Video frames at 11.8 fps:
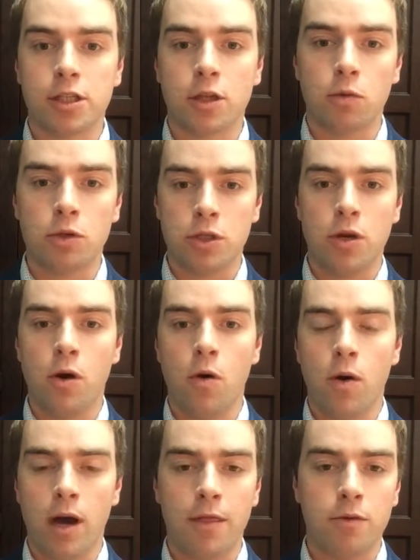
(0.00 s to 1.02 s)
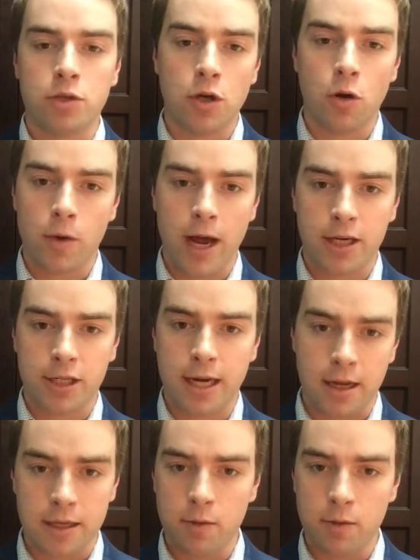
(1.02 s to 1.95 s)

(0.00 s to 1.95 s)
there was no rationale.